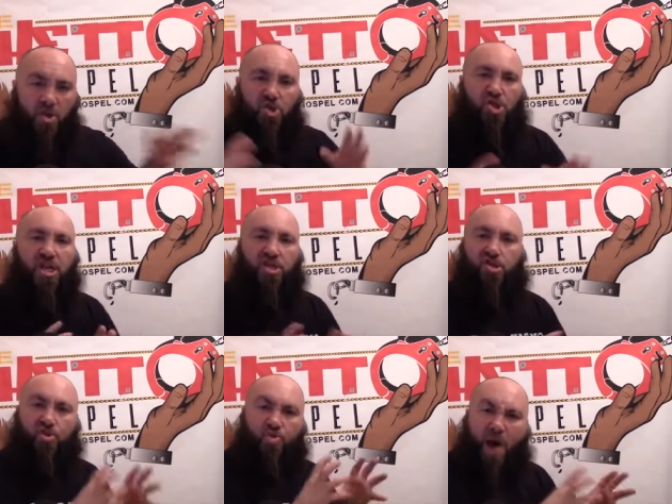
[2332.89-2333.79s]

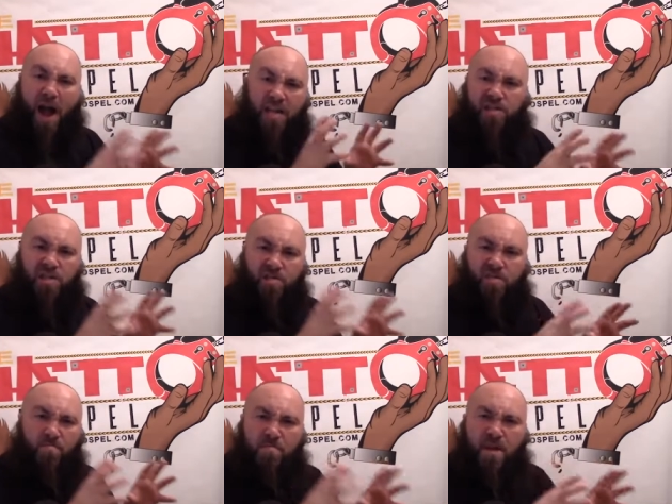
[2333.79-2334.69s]
Jesus Christ is
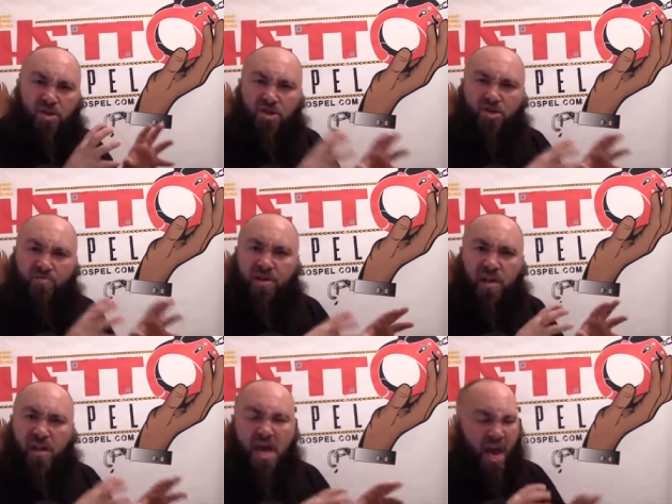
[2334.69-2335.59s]
the ministry.